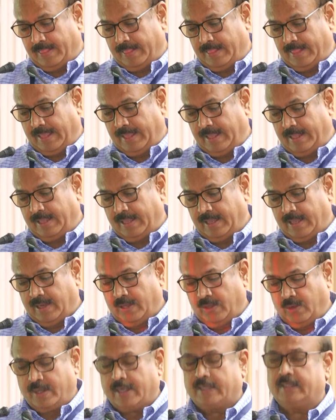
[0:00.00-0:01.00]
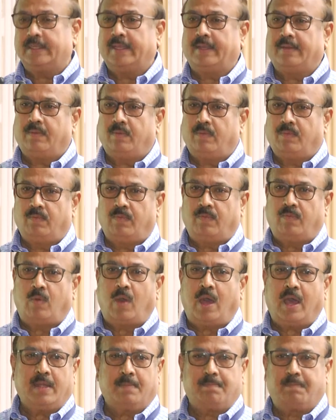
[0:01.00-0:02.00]
the look at the
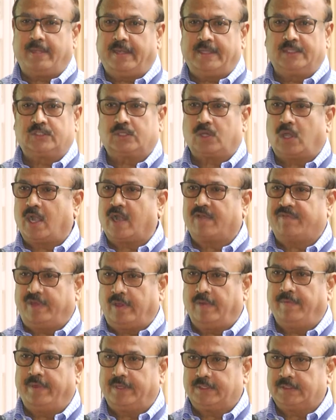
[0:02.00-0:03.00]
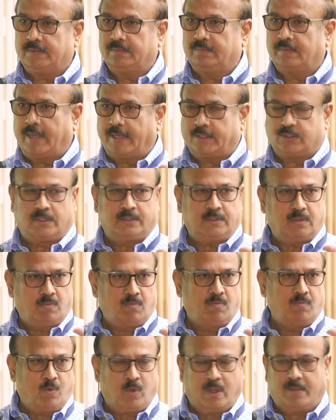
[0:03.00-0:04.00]
war brings a lot of innovation. Actually,
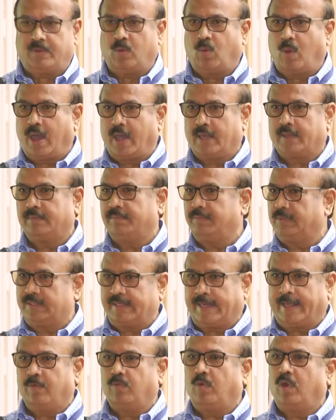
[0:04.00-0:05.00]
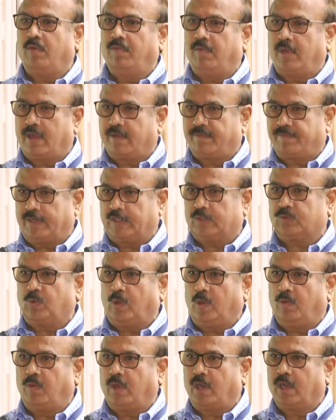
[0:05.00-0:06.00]
one of the war, Second World War, First
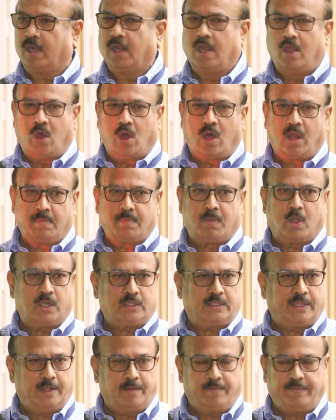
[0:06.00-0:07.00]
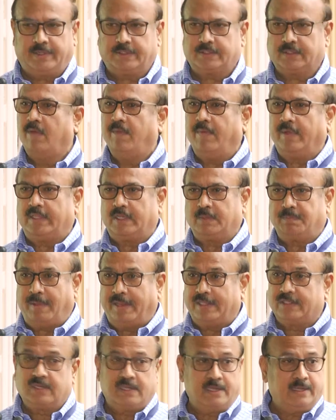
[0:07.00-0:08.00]
World War, all brought the innovation. Whether the
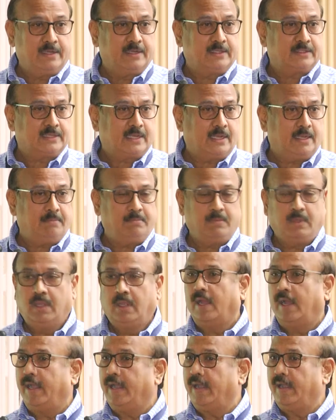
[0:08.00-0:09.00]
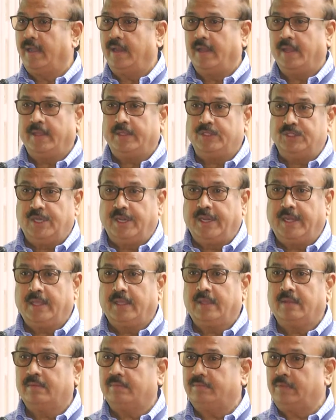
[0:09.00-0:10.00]
penicillin has come and
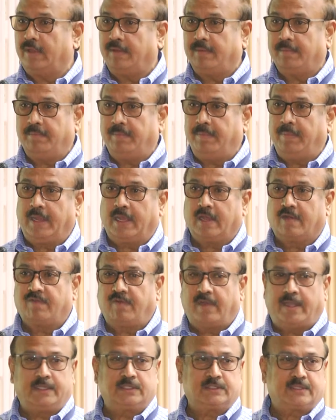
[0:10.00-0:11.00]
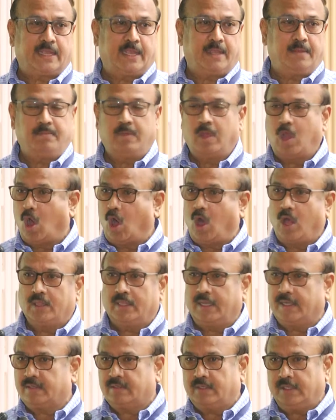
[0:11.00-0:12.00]
engineering, the bigger flights came, all
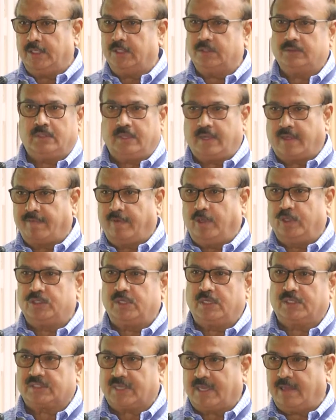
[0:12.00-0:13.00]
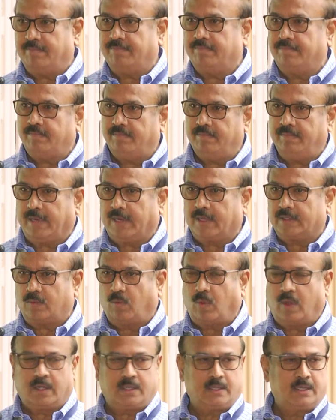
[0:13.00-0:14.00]
that the revolution has come because of the
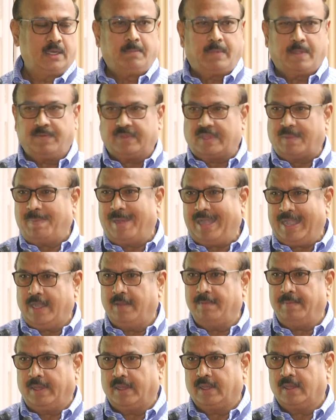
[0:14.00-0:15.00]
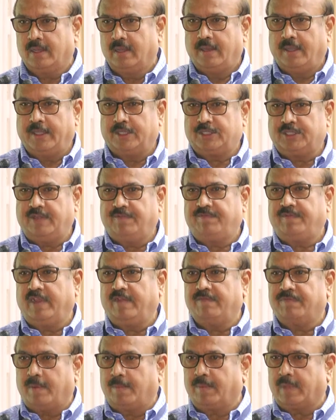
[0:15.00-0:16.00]
war. But with the pandemic, it's
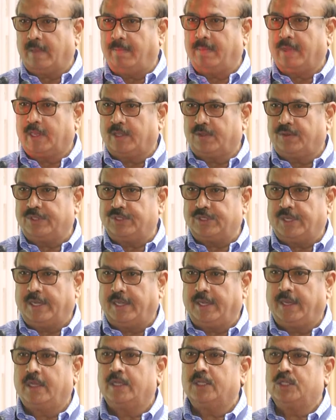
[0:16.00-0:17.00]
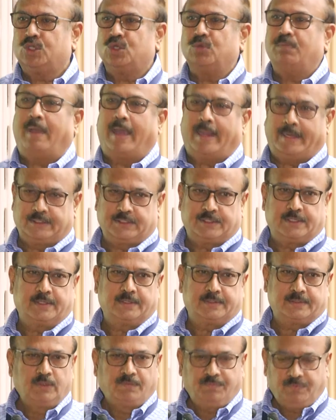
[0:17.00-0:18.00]
shifting from chemical to engineering to biological.
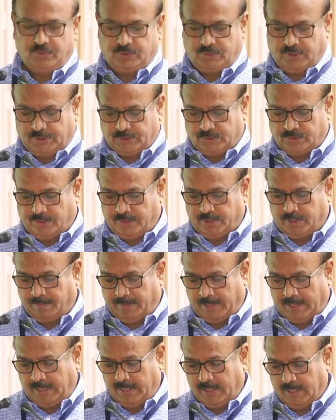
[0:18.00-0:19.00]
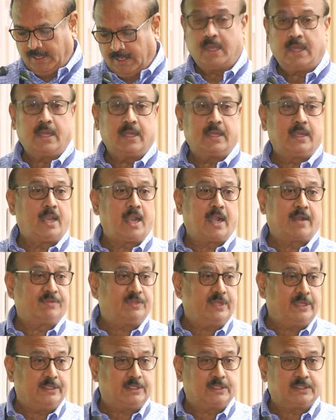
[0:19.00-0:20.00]
So future is going to be a lot of
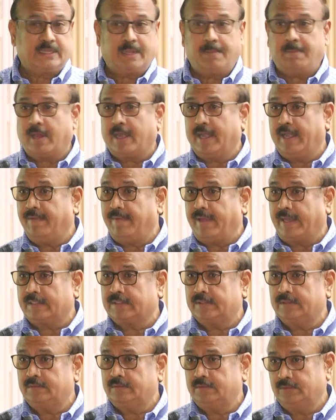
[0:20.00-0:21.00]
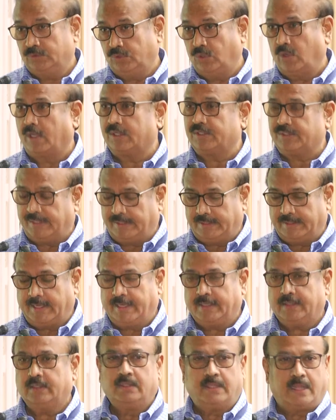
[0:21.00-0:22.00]
changes. mRNA vaccine, you all seen
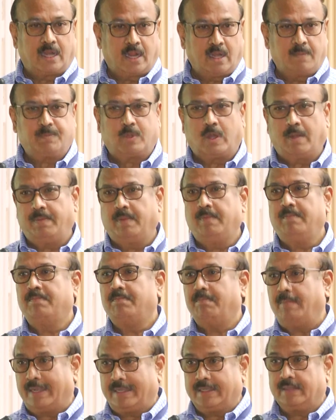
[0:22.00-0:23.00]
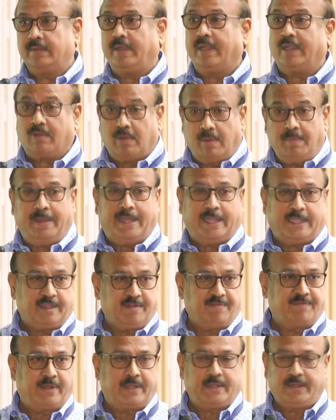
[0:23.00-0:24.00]
that. There are problems, but it will be
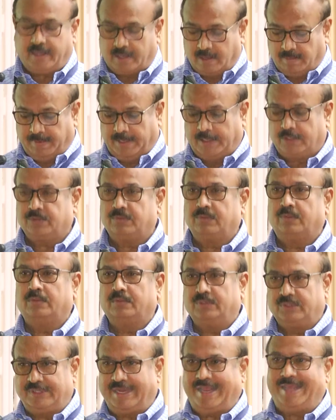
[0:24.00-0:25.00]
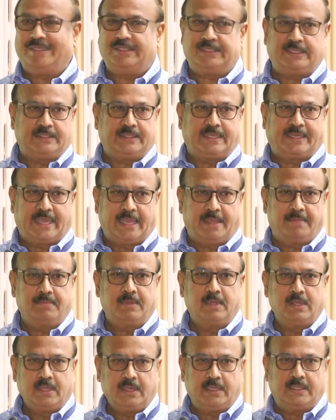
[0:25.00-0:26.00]
rectified. It will be soon changing the
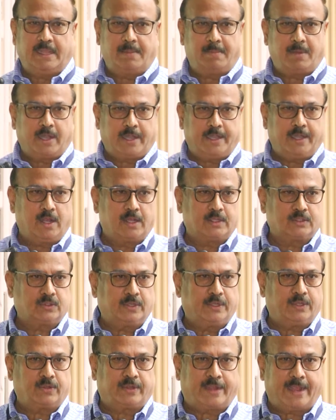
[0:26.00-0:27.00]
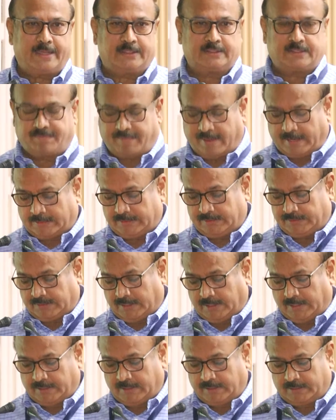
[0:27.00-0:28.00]
game in the mRNA also into cancer vaccines
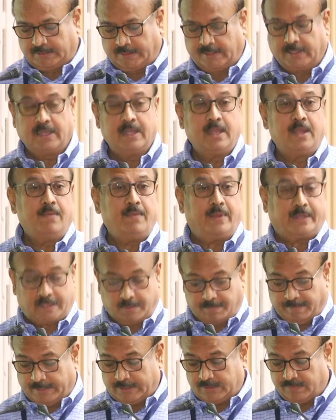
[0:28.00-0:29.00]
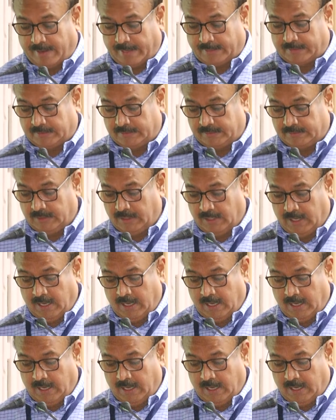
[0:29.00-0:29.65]
and other things, vector-based vaccines.